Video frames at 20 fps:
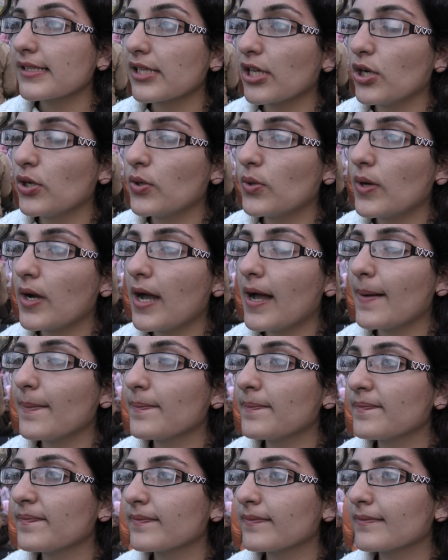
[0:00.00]

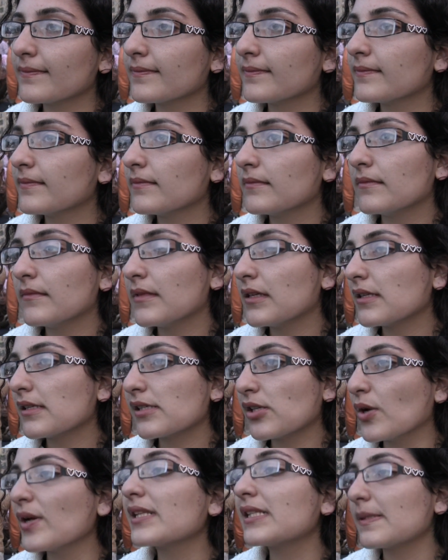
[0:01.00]

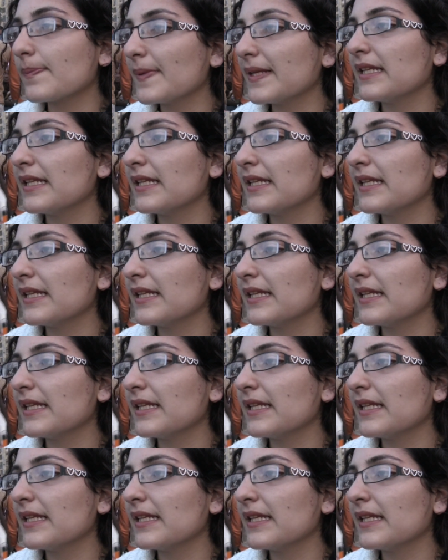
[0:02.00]
So it's